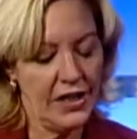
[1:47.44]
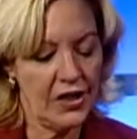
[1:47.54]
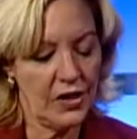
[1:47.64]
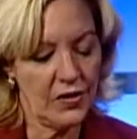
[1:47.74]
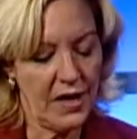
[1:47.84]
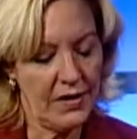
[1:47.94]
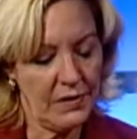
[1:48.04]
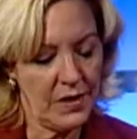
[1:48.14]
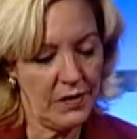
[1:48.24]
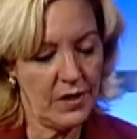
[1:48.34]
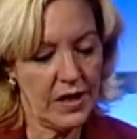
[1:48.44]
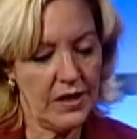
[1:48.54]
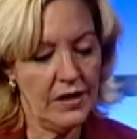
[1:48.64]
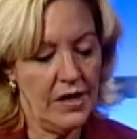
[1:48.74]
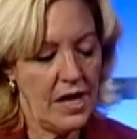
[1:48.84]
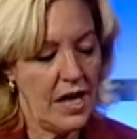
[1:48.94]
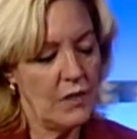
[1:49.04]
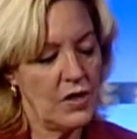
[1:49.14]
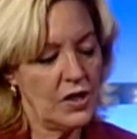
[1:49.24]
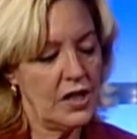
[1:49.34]
You know, I
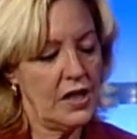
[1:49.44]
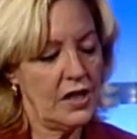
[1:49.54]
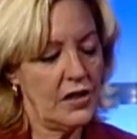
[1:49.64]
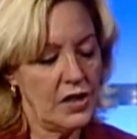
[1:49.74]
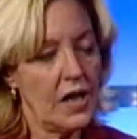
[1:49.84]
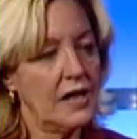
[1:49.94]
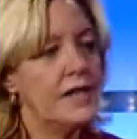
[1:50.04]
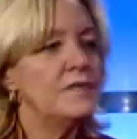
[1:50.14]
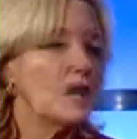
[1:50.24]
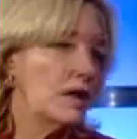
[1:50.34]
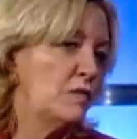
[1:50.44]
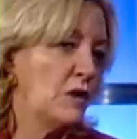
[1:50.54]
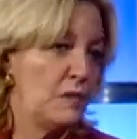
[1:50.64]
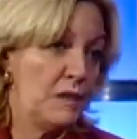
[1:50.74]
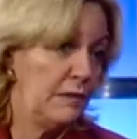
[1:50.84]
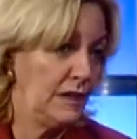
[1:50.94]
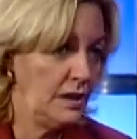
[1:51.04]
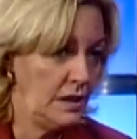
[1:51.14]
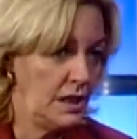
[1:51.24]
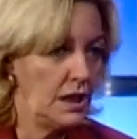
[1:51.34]
want you keep talking about the
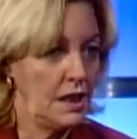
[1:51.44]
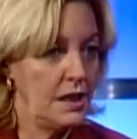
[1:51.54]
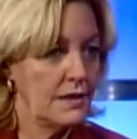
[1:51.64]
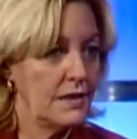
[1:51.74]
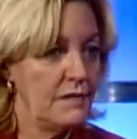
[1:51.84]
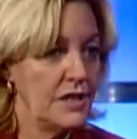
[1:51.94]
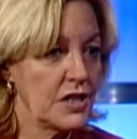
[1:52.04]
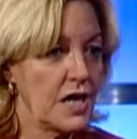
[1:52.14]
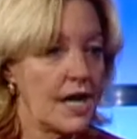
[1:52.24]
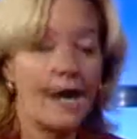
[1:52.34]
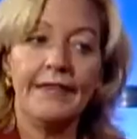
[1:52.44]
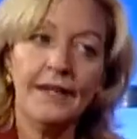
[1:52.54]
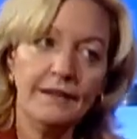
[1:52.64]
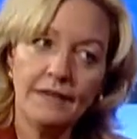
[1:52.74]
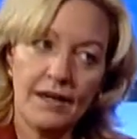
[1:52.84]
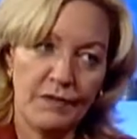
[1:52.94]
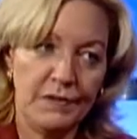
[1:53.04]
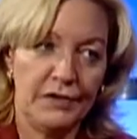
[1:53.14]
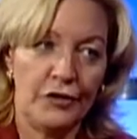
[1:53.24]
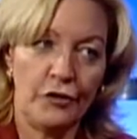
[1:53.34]
Public Utilities Commission, and I think a lot of
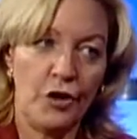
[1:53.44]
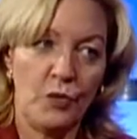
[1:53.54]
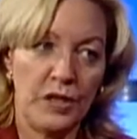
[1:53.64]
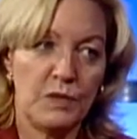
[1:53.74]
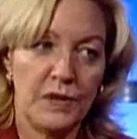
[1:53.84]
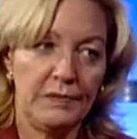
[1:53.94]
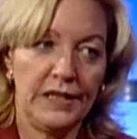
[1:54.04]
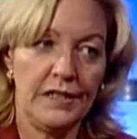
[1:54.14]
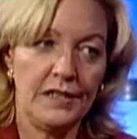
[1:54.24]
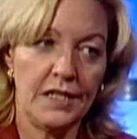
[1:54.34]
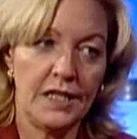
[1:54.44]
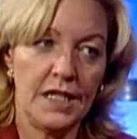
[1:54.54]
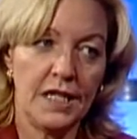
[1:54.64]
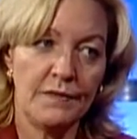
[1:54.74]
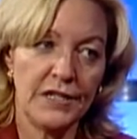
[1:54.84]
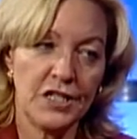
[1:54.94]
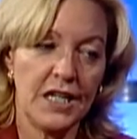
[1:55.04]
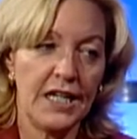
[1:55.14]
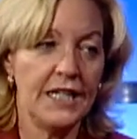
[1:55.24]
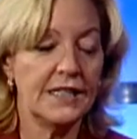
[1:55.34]
people don't know what the Public Utility
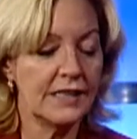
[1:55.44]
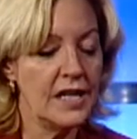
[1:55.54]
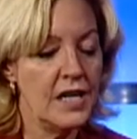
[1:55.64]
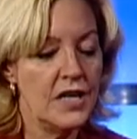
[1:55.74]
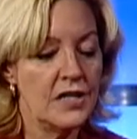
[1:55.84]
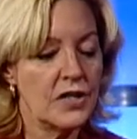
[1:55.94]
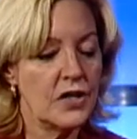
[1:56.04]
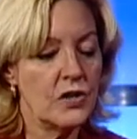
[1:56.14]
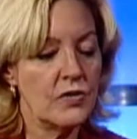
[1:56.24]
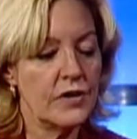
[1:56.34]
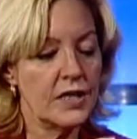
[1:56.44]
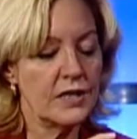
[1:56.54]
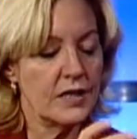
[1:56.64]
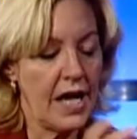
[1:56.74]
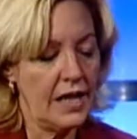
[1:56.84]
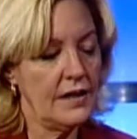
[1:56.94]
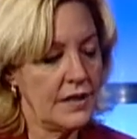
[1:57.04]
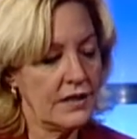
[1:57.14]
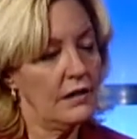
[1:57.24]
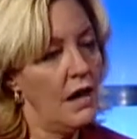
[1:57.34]
Commission is. So this
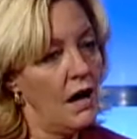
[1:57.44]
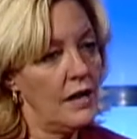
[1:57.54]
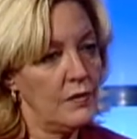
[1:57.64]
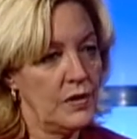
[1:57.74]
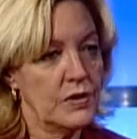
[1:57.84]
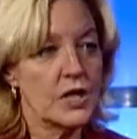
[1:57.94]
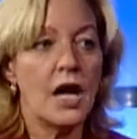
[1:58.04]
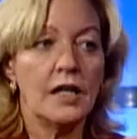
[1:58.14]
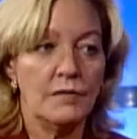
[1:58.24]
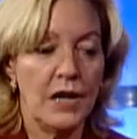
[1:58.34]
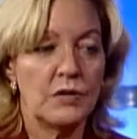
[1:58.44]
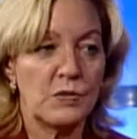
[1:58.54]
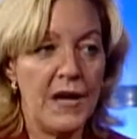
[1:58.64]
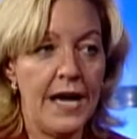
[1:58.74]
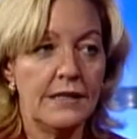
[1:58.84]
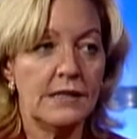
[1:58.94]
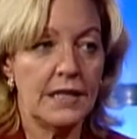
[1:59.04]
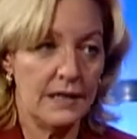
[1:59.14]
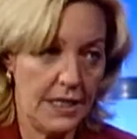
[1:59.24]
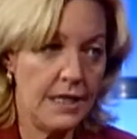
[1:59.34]
law that we were talking about was
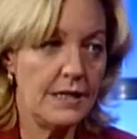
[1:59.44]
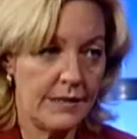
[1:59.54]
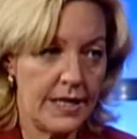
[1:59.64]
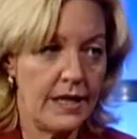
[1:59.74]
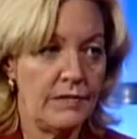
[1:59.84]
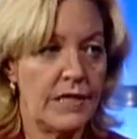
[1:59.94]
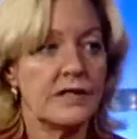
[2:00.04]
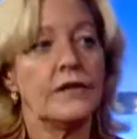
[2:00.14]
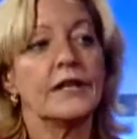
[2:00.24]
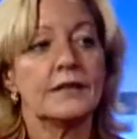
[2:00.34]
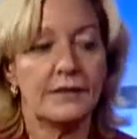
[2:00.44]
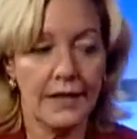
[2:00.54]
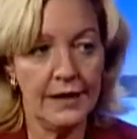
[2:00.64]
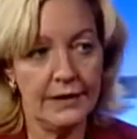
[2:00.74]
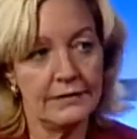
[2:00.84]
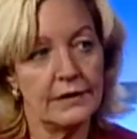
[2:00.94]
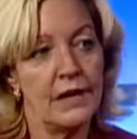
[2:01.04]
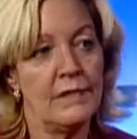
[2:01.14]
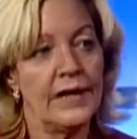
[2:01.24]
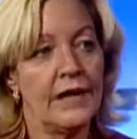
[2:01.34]
passed in the state of Minnesota, signed into
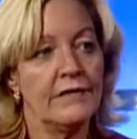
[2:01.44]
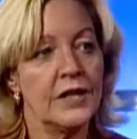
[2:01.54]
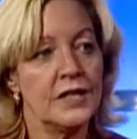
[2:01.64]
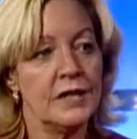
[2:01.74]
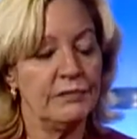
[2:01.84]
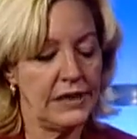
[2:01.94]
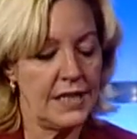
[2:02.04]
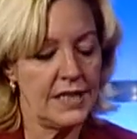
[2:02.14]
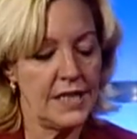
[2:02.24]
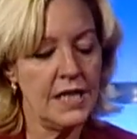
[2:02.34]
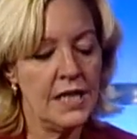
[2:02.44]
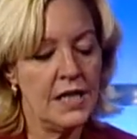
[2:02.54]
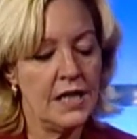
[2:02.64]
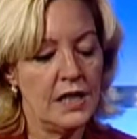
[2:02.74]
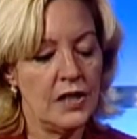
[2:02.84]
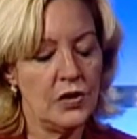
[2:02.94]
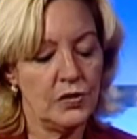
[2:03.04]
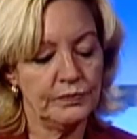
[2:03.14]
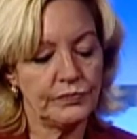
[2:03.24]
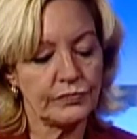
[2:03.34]
law by Governor Tim Pawlenty.
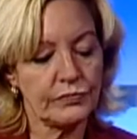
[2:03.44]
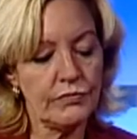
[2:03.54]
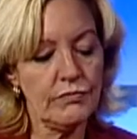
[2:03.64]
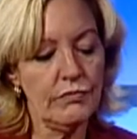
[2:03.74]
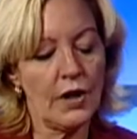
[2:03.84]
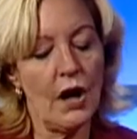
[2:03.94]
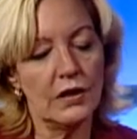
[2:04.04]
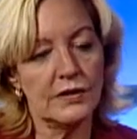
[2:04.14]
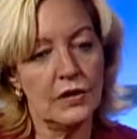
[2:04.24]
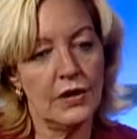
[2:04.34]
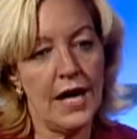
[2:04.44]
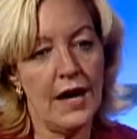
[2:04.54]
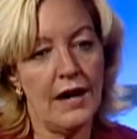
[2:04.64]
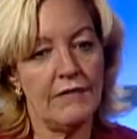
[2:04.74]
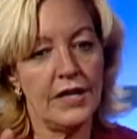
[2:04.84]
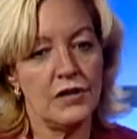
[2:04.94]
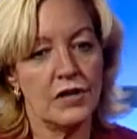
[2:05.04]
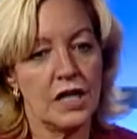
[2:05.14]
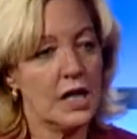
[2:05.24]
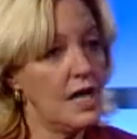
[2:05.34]
You also have
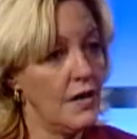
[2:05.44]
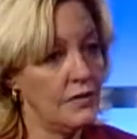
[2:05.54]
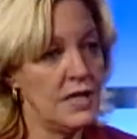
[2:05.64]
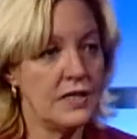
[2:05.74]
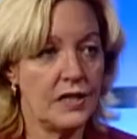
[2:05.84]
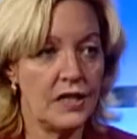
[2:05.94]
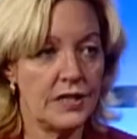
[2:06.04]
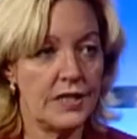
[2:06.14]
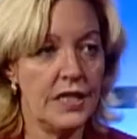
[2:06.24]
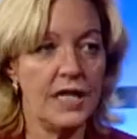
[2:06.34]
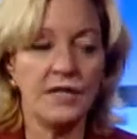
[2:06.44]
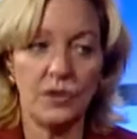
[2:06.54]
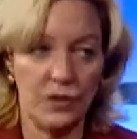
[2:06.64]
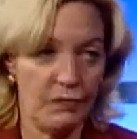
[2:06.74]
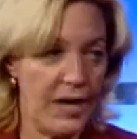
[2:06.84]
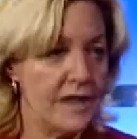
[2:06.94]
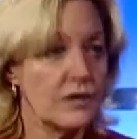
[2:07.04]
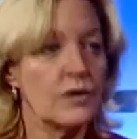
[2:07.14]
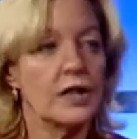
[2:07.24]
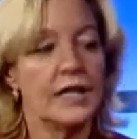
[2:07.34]
your counties and your cities who can
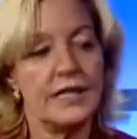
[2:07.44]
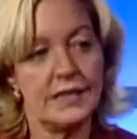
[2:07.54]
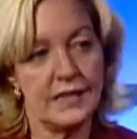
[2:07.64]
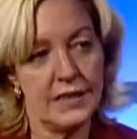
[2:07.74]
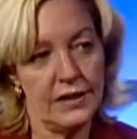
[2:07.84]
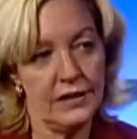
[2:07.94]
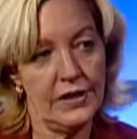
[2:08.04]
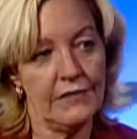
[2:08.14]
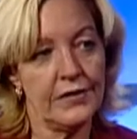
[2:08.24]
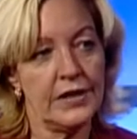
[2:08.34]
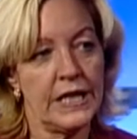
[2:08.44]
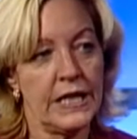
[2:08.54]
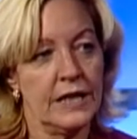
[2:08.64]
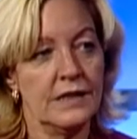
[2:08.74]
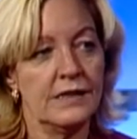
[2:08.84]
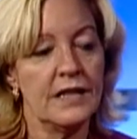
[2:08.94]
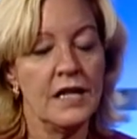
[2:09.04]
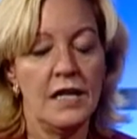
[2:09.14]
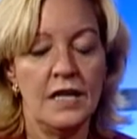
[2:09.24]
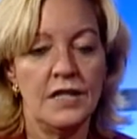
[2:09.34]
pass ordinances and do different things.
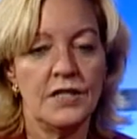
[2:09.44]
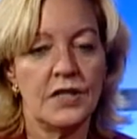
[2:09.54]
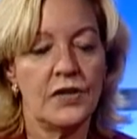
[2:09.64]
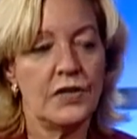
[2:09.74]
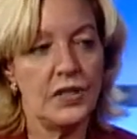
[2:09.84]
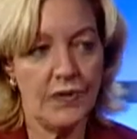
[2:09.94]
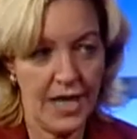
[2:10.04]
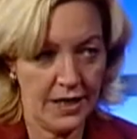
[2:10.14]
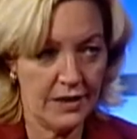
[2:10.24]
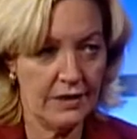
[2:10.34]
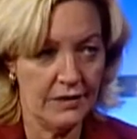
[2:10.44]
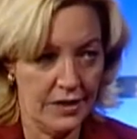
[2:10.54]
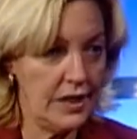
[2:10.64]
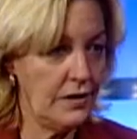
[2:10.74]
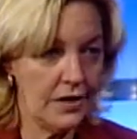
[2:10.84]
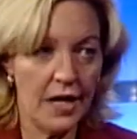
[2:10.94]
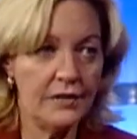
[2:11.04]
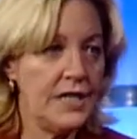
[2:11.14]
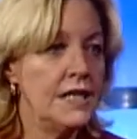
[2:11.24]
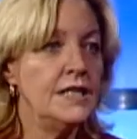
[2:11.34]
So you had Goodhue
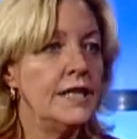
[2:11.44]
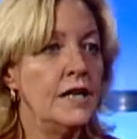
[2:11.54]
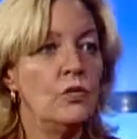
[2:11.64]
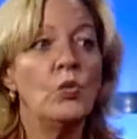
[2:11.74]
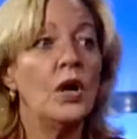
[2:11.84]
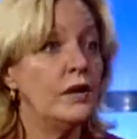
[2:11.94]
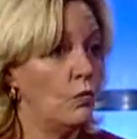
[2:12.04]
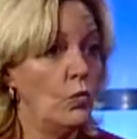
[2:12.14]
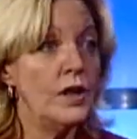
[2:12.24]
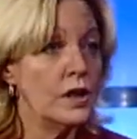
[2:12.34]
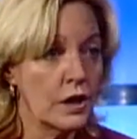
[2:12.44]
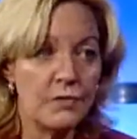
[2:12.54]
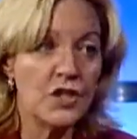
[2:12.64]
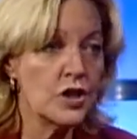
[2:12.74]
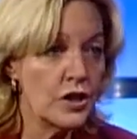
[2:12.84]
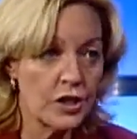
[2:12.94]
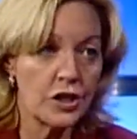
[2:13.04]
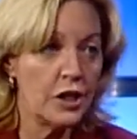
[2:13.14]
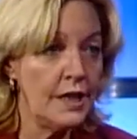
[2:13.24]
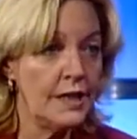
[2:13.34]
County did what your commissioners
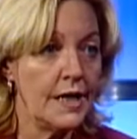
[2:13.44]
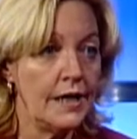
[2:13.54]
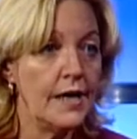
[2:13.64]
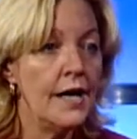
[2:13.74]
should have done.